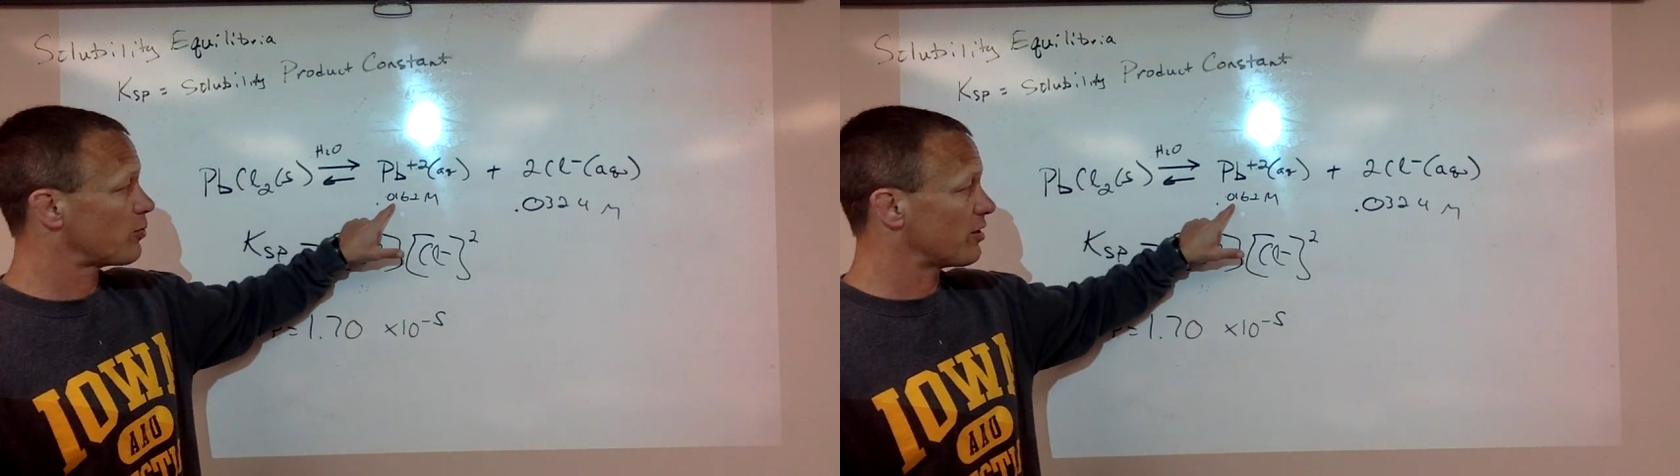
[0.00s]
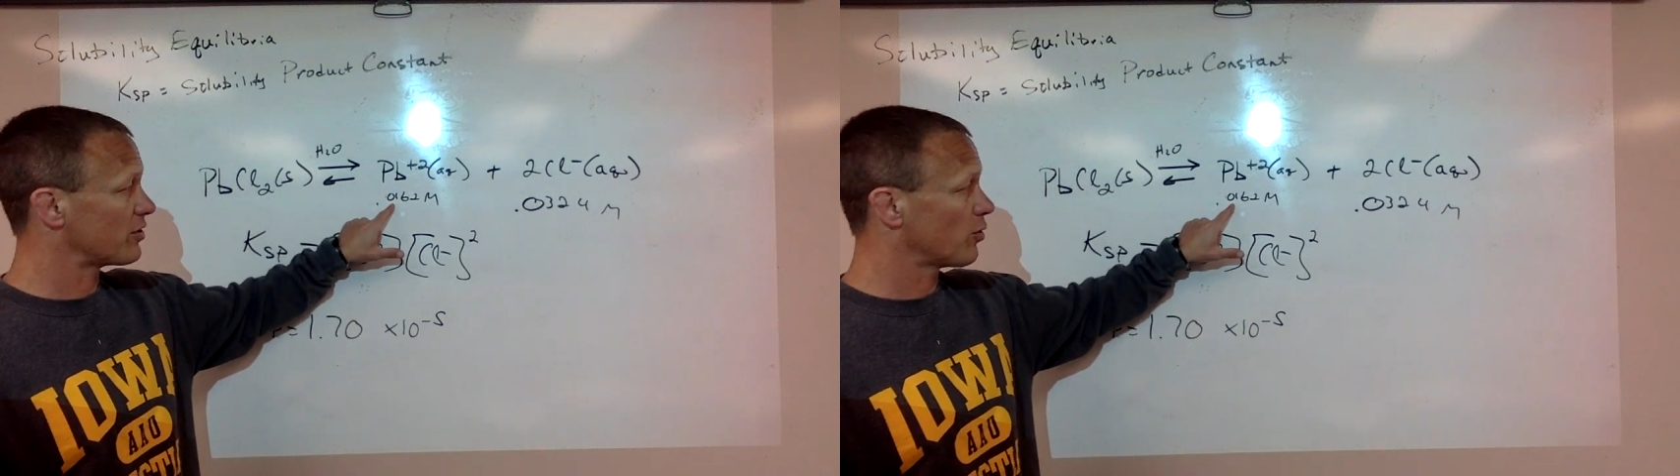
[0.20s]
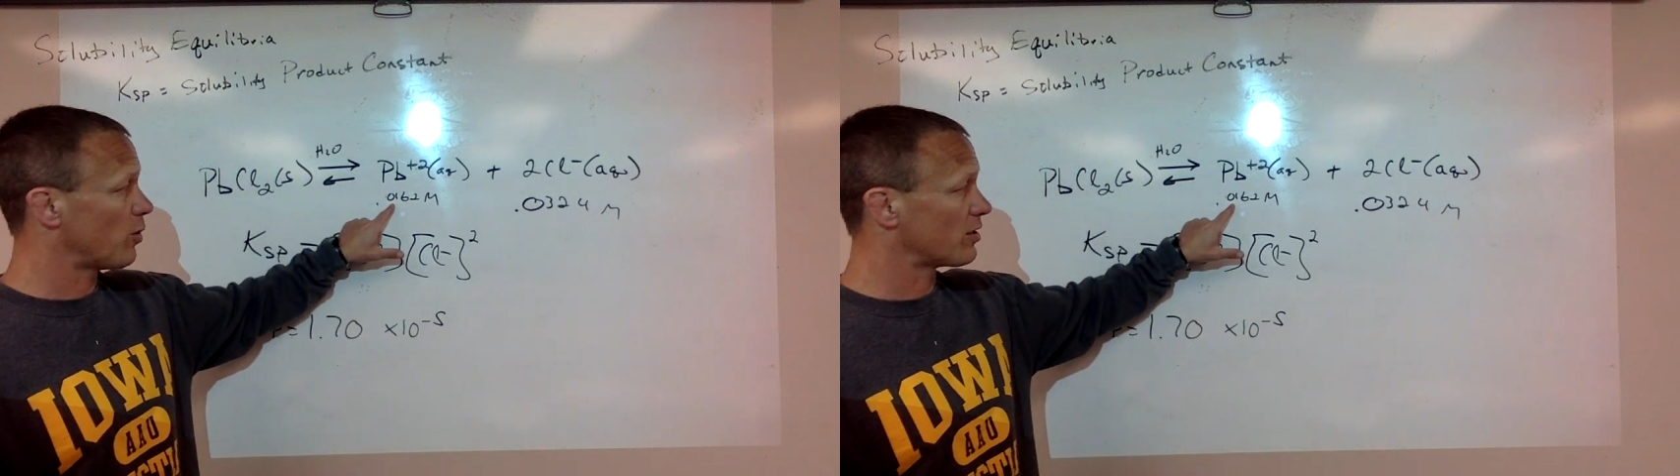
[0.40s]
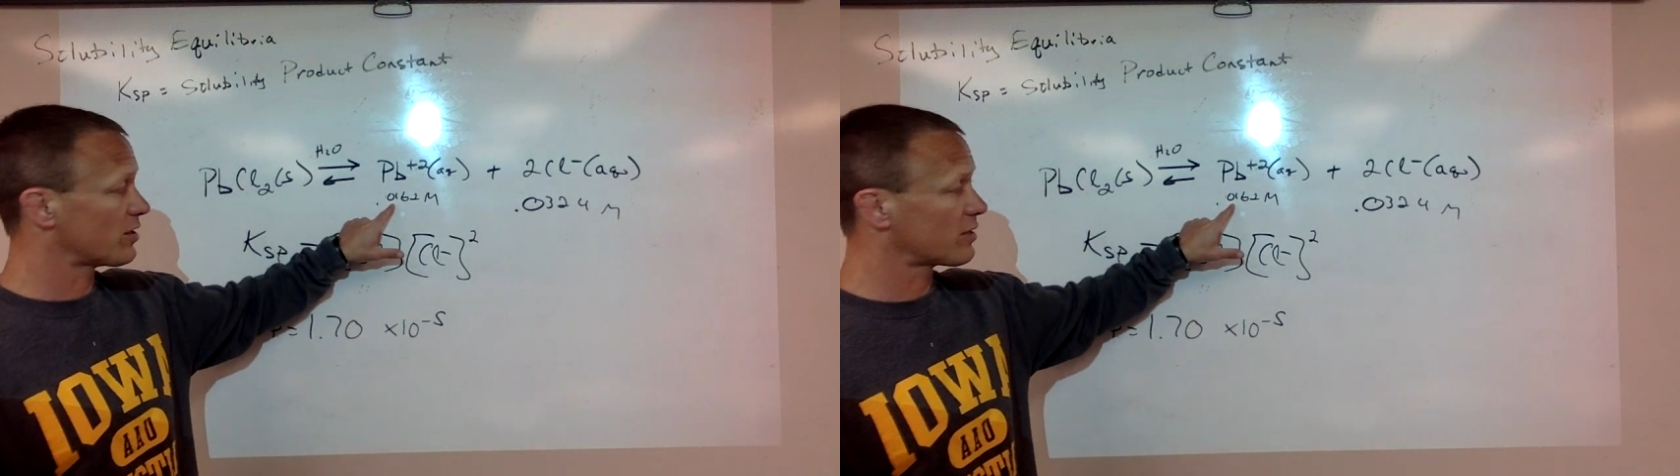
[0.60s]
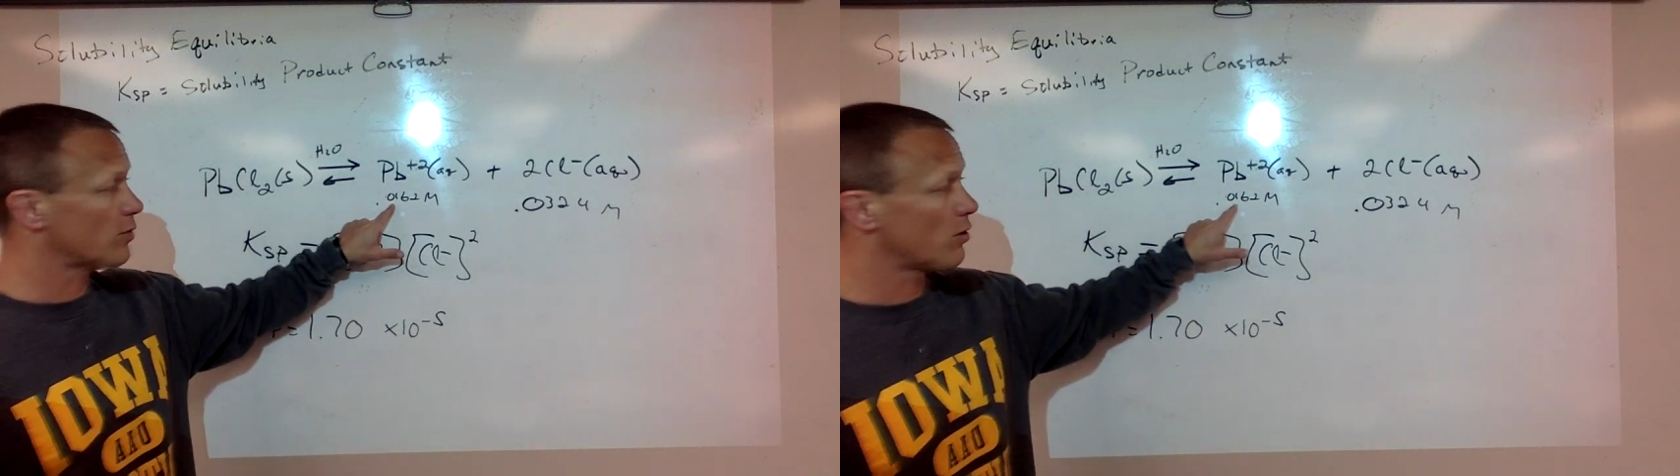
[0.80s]

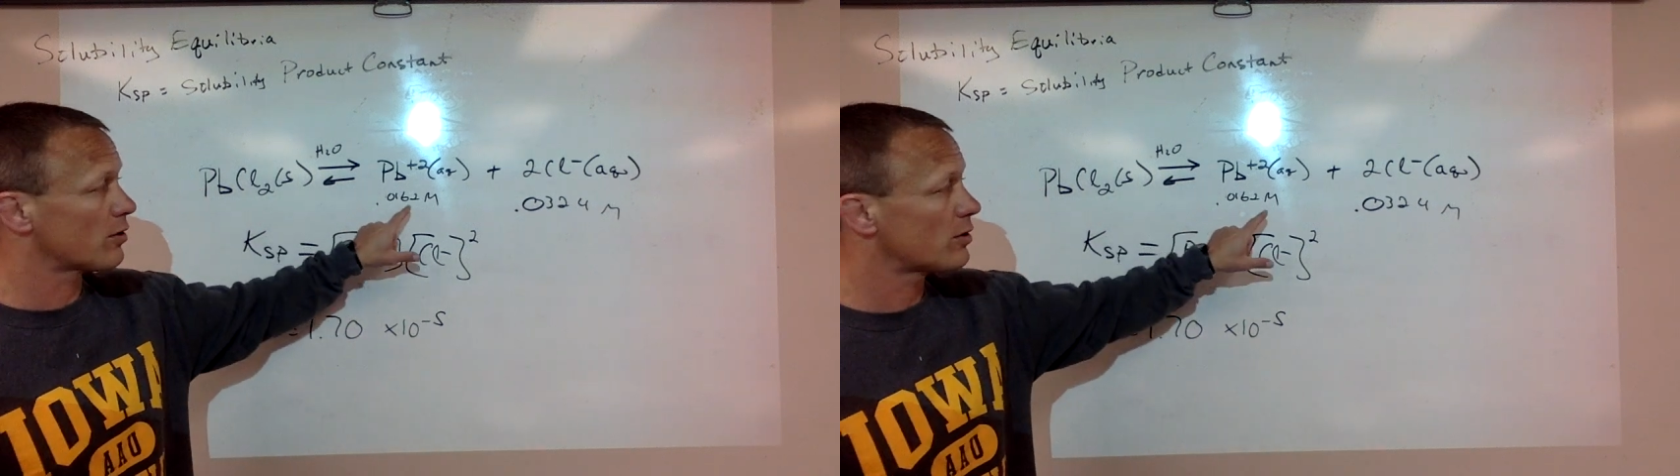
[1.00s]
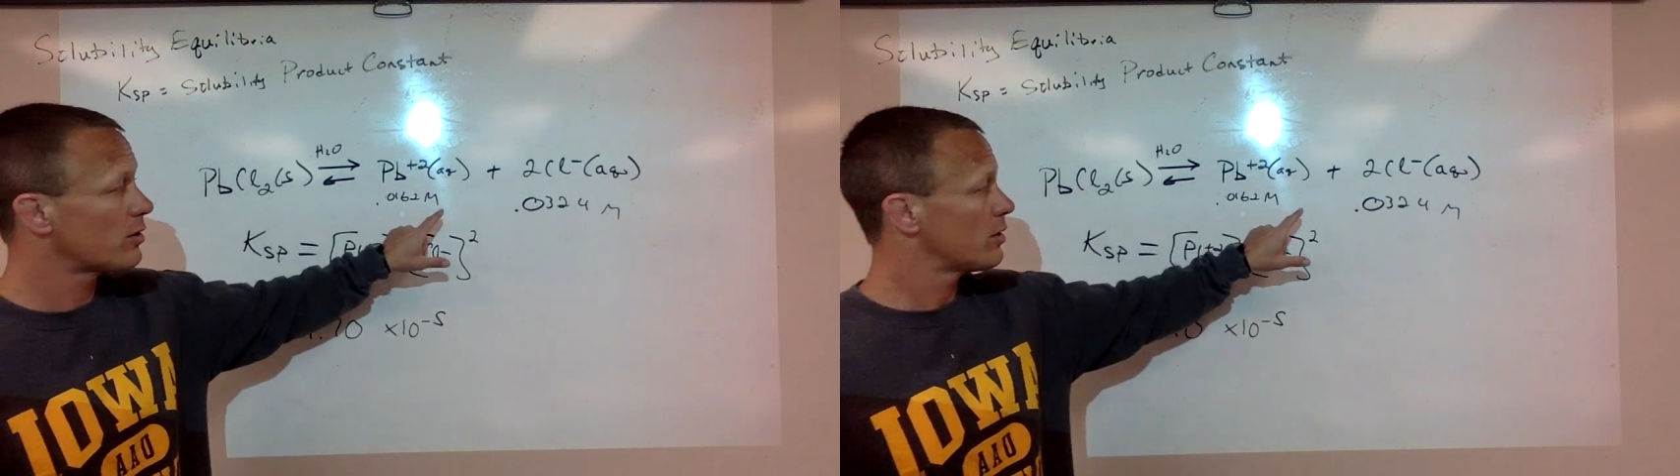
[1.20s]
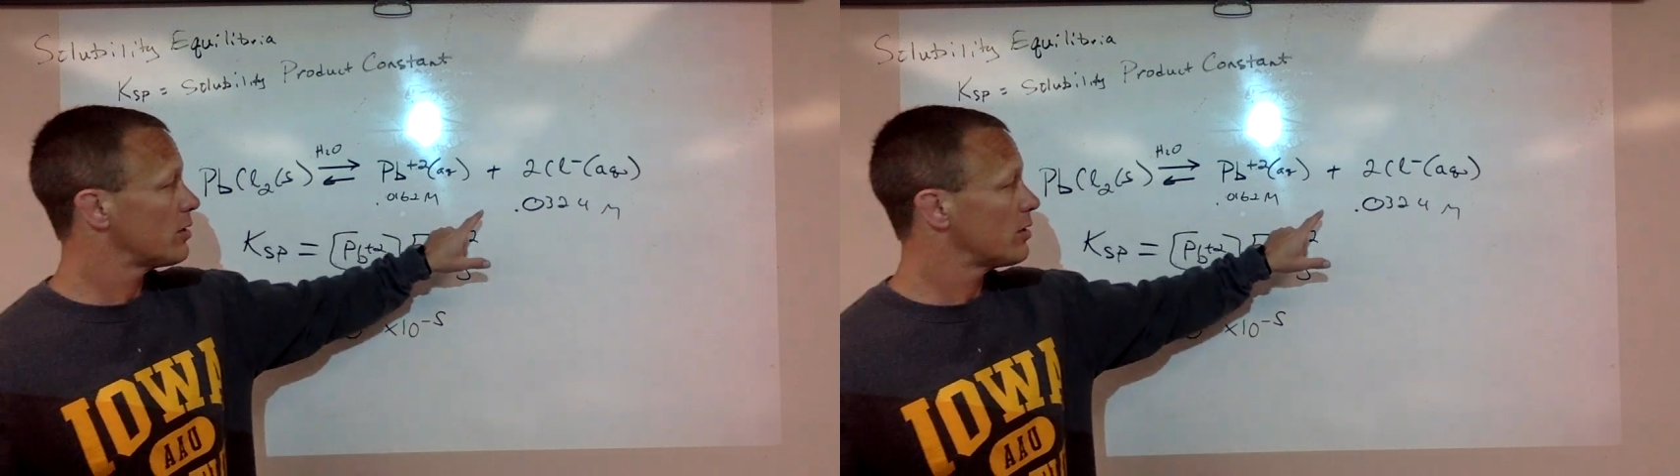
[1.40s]
0.016 molar.